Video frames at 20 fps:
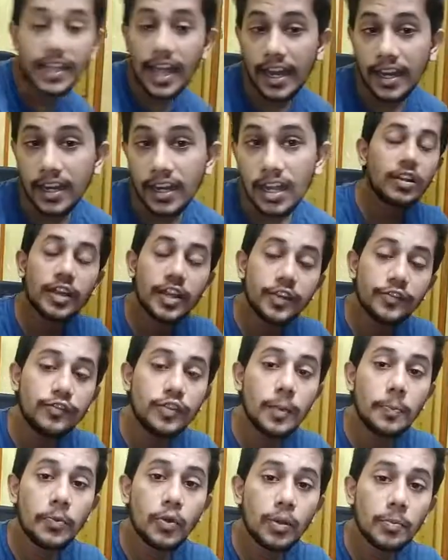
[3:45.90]
then? If
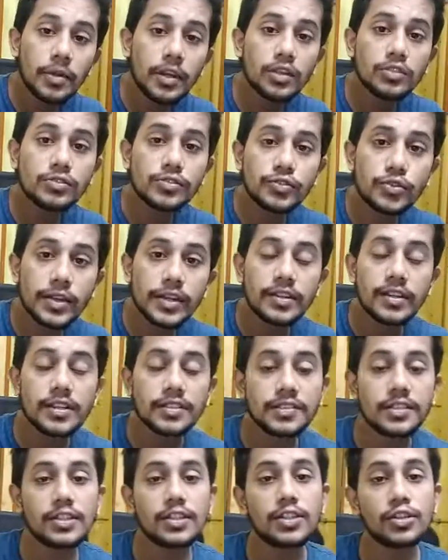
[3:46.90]
the primitive streak
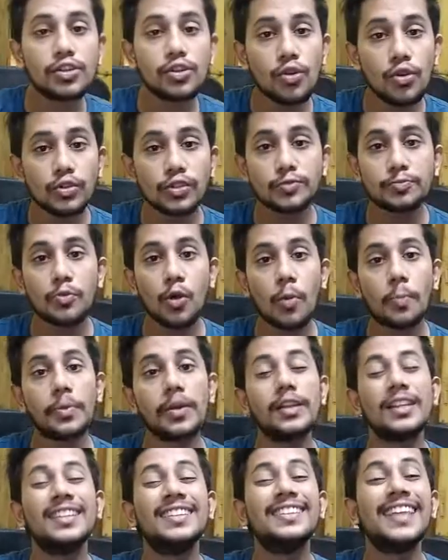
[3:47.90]
doesn't close
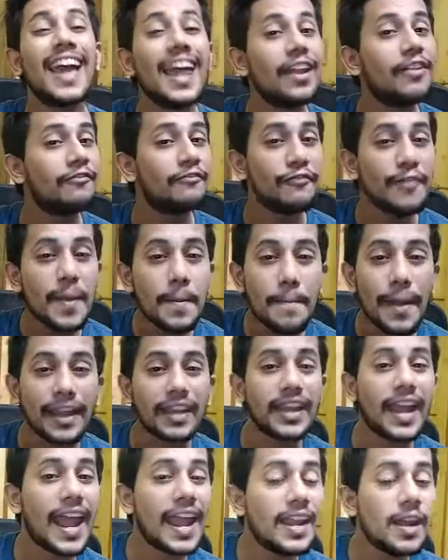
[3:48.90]
properly, then we
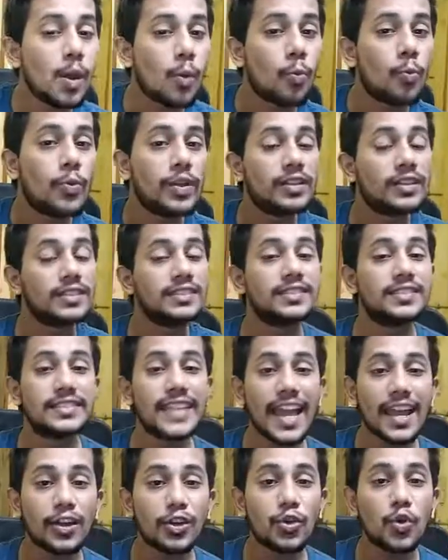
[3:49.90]
might end up with a
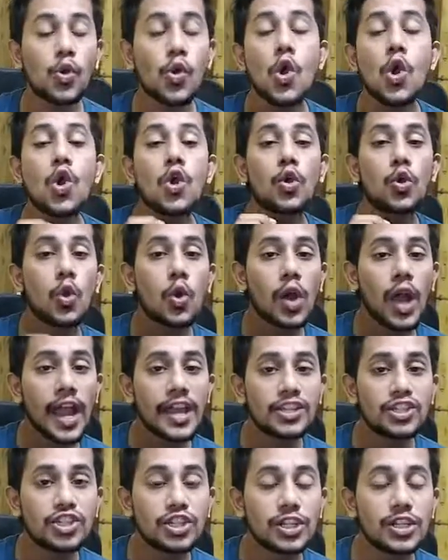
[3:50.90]

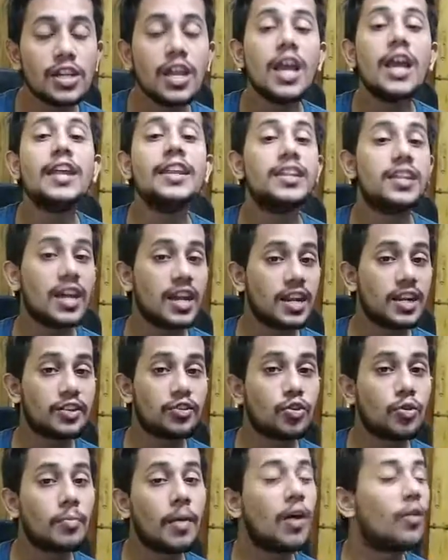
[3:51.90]
sacrococcygeal
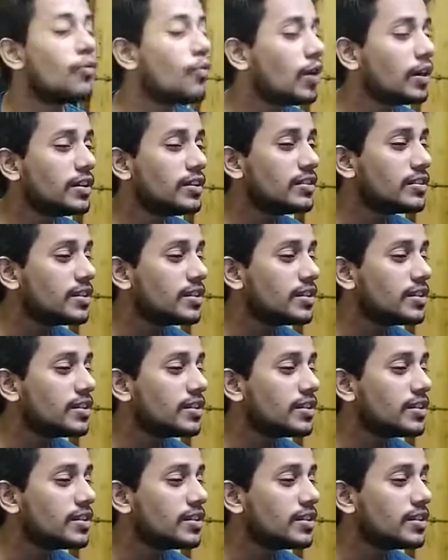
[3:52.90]
teratoma. What